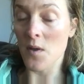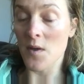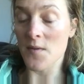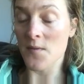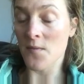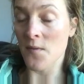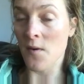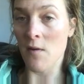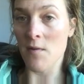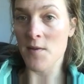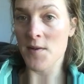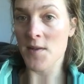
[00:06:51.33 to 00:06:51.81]

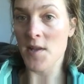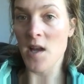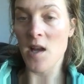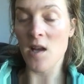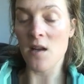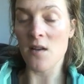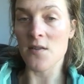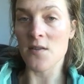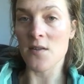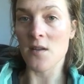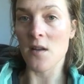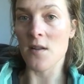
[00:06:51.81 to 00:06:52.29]
as far as they're
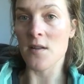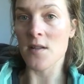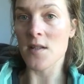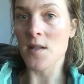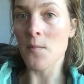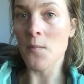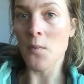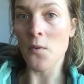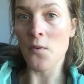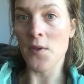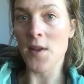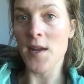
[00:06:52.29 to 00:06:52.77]
concerned,
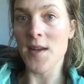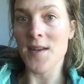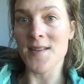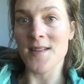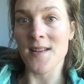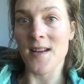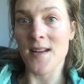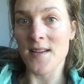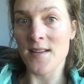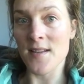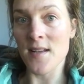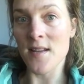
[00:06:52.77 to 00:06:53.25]
simple
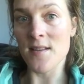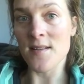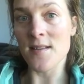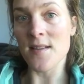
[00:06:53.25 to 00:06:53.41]
things like sit